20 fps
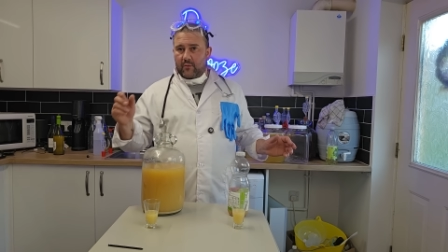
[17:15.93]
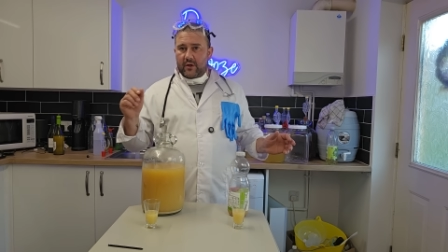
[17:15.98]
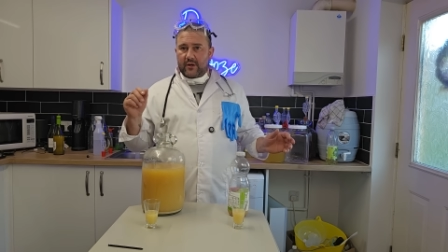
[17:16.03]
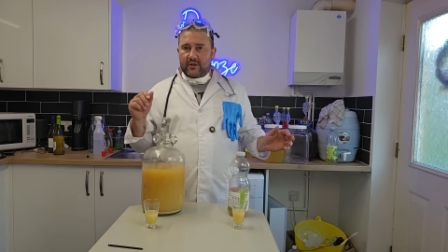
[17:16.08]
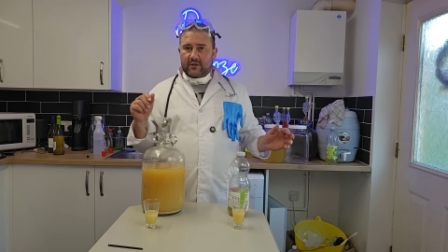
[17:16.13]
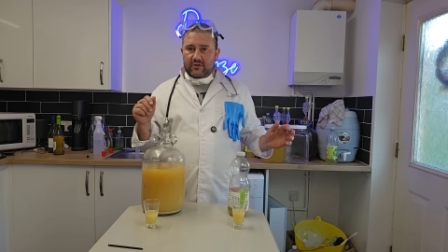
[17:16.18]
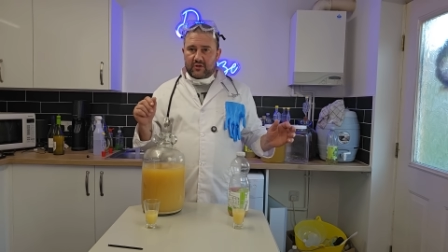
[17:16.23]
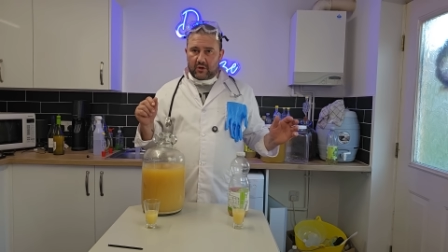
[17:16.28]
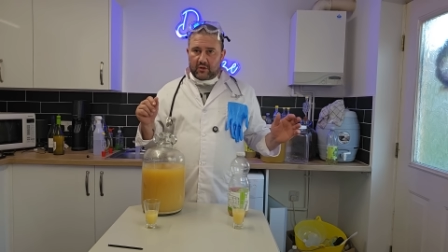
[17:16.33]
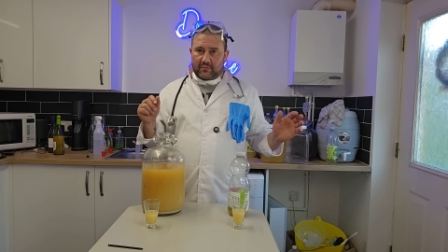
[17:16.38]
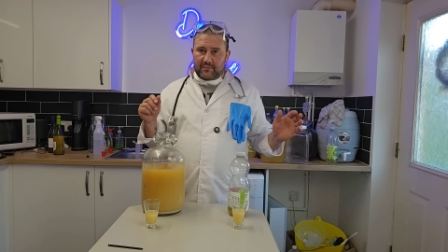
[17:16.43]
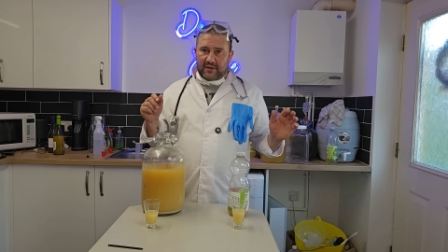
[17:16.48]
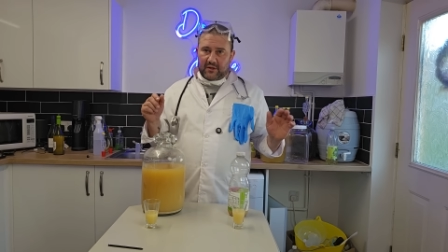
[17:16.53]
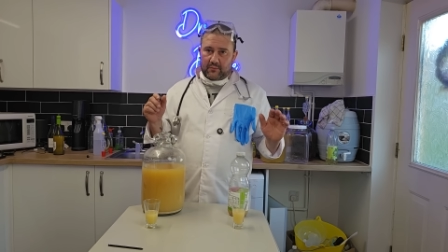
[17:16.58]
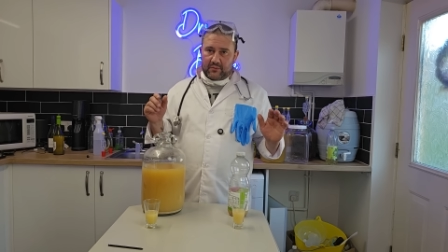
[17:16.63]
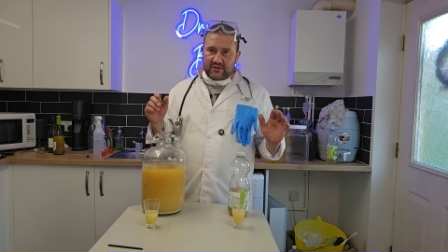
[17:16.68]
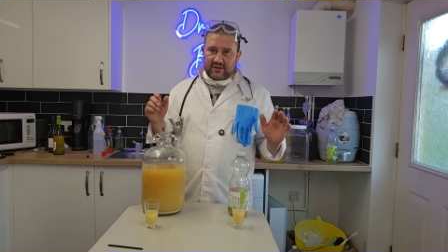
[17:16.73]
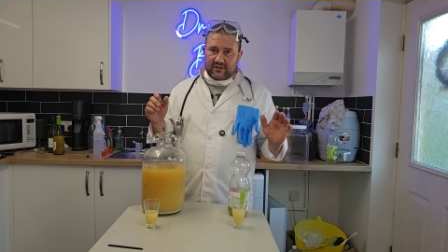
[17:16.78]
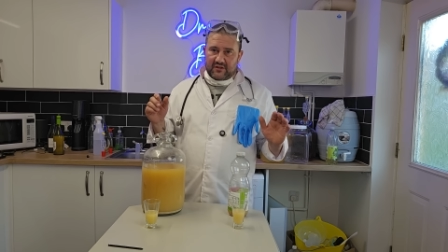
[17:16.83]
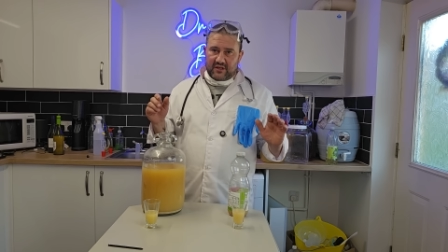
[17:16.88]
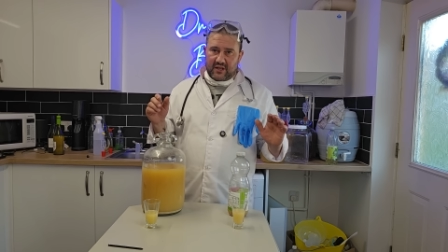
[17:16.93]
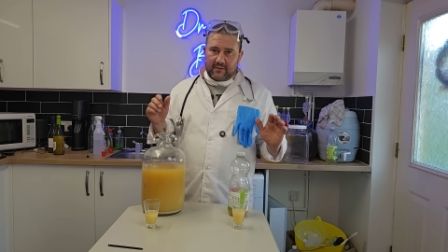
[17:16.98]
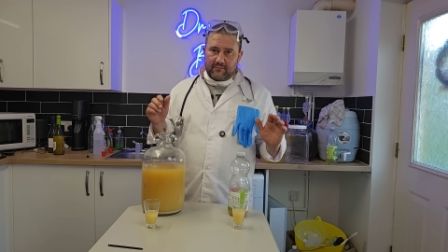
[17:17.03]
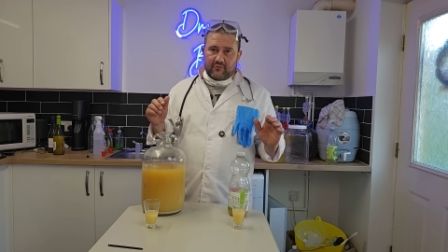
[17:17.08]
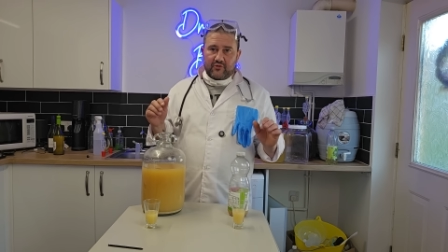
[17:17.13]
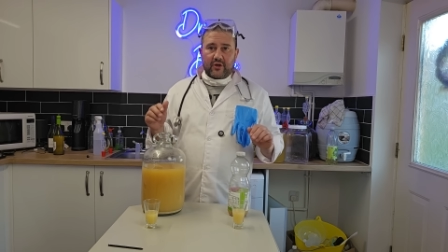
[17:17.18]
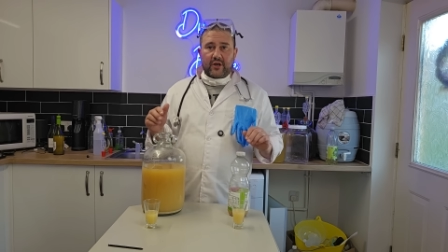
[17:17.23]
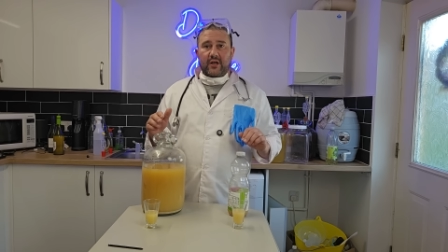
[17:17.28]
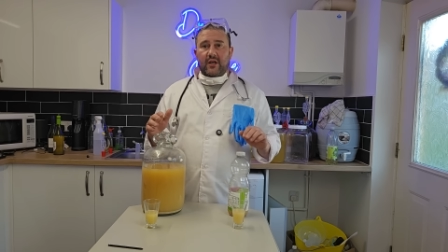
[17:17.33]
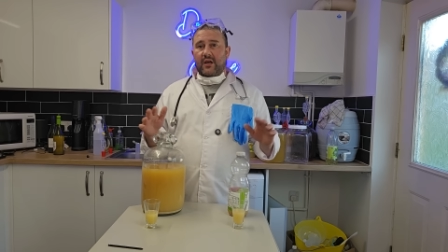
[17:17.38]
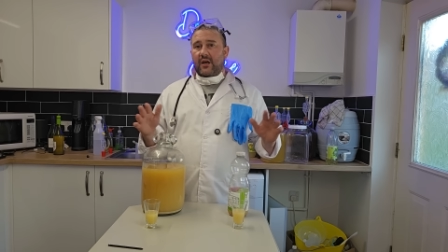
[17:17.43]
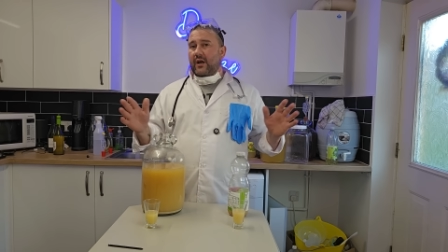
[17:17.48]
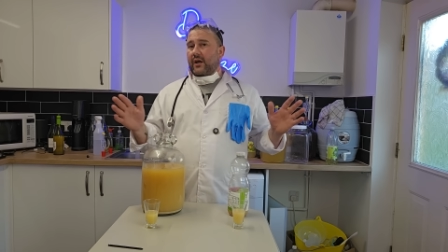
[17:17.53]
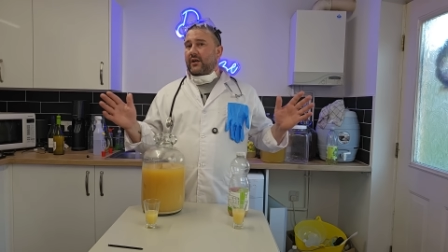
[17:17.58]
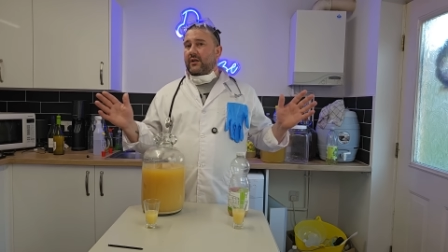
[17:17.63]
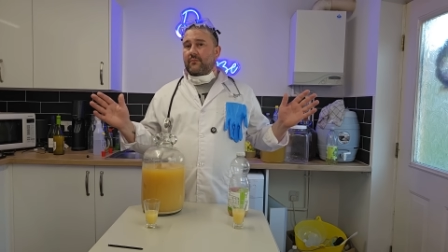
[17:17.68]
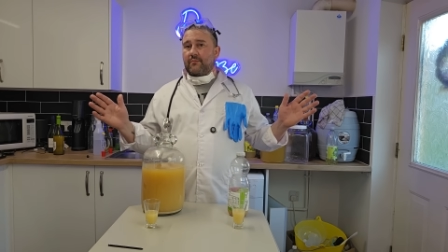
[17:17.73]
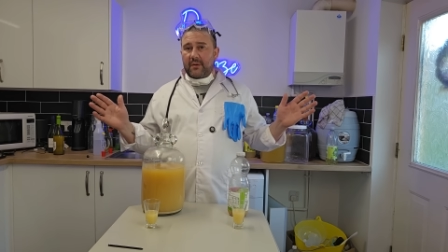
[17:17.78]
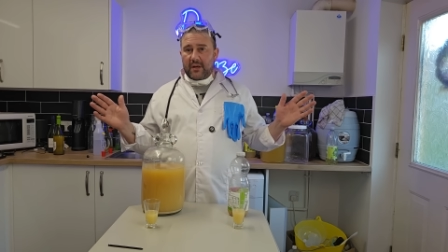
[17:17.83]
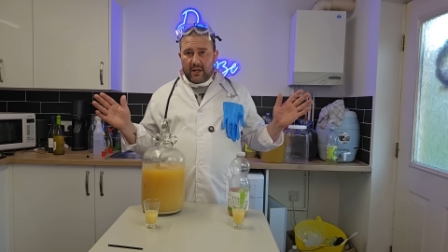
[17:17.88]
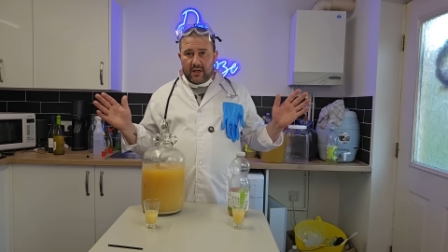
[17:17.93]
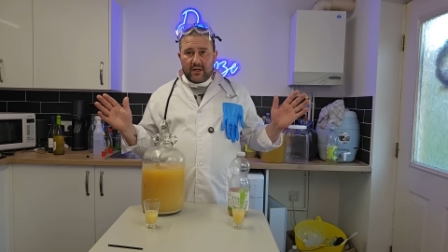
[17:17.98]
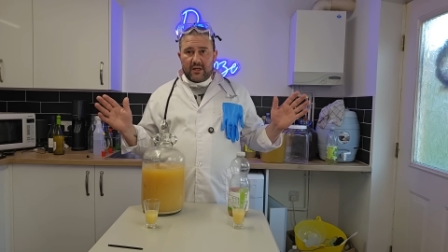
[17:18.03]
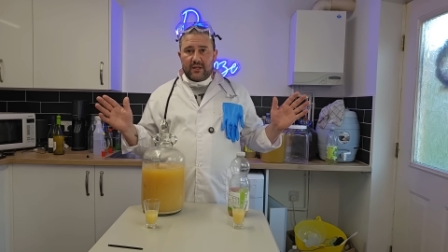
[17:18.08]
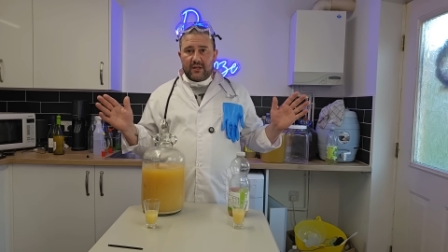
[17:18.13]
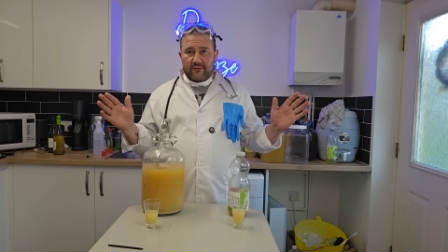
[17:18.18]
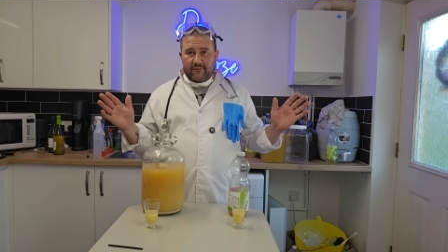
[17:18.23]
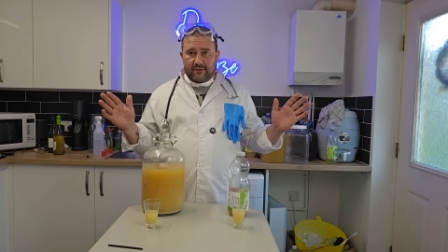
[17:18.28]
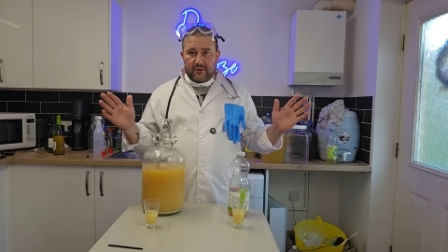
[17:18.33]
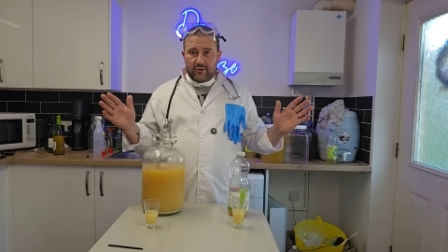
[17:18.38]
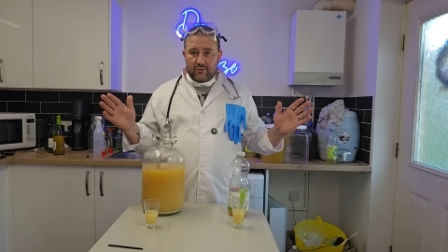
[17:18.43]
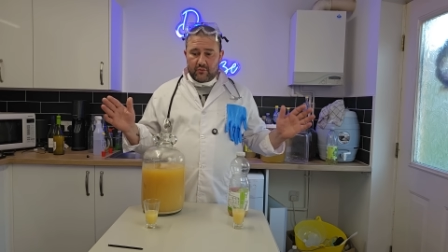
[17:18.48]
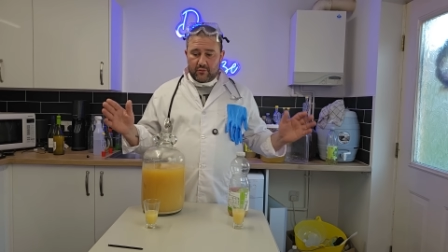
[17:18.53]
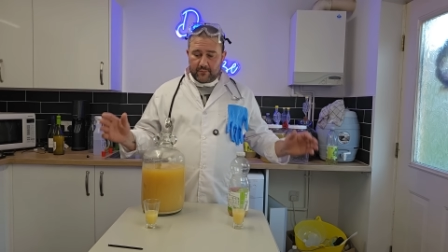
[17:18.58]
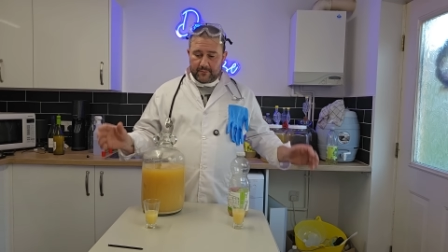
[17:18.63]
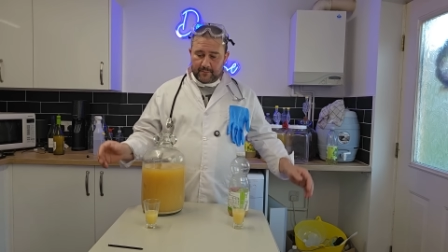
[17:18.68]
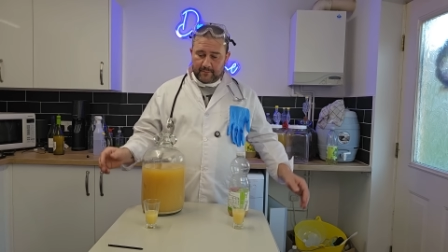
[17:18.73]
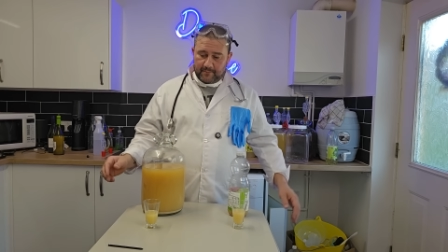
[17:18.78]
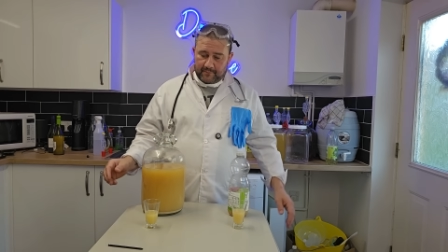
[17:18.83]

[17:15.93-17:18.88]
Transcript: one and told me it was the same drink, I'd believe you.